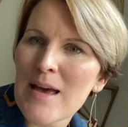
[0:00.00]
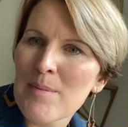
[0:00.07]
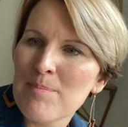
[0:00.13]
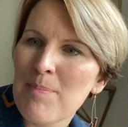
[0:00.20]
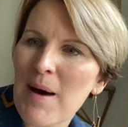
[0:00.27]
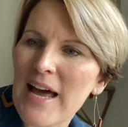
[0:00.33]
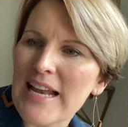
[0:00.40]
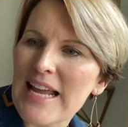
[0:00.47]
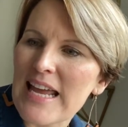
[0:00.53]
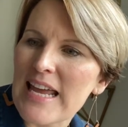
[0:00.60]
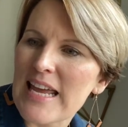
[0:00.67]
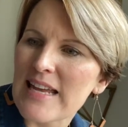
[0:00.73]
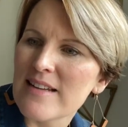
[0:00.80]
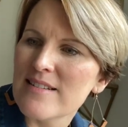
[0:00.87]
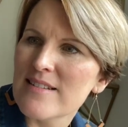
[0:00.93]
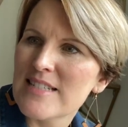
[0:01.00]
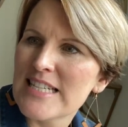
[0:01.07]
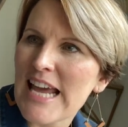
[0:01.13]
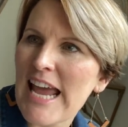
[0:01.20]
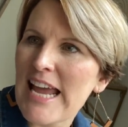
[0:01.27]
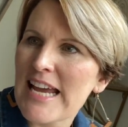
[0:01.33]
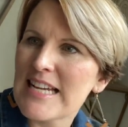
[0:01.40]
but it
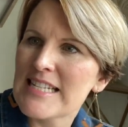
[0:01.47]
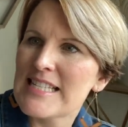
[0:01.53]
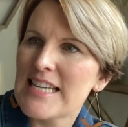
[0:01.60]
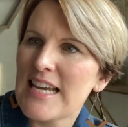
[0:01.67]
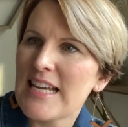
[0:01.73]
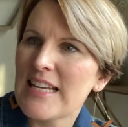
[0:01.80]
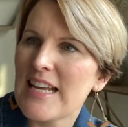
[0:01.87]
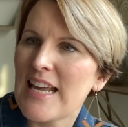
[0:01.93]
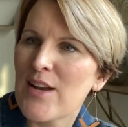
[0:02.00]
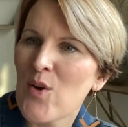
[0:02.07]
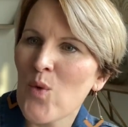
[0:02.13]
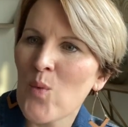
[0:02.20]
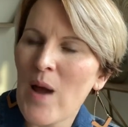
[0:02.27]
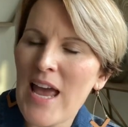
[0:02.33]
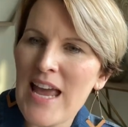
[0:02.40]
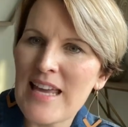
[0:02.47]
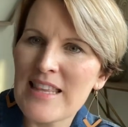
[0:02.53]
takes it in a way